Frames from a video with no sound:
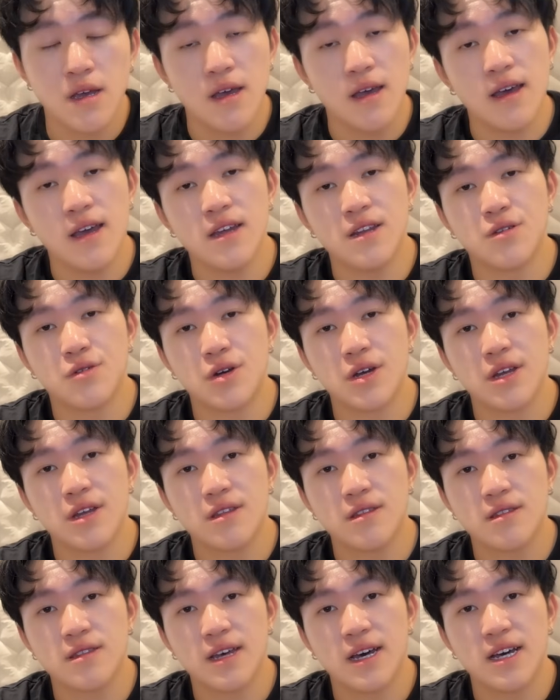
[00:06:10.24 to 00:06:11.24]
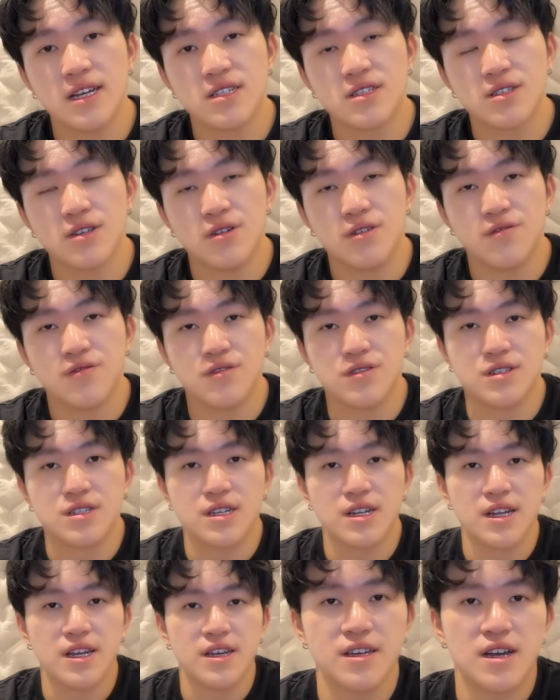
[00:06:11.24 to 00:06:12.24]
Anyway, that's all for
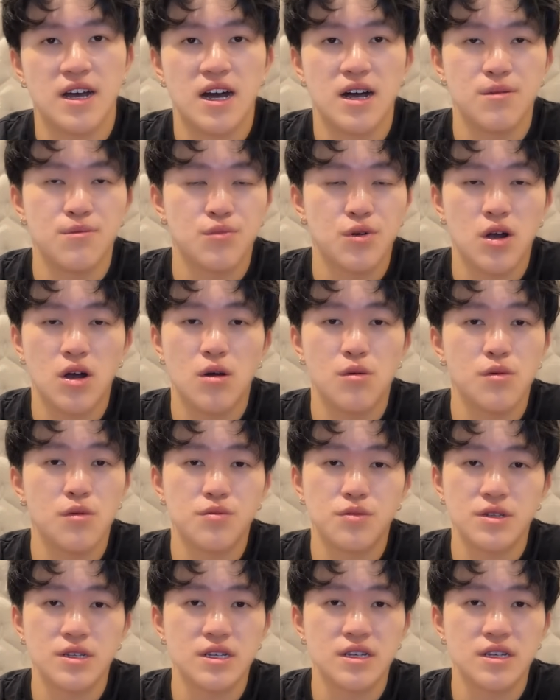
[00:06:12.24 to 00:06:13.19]
today. I'm probably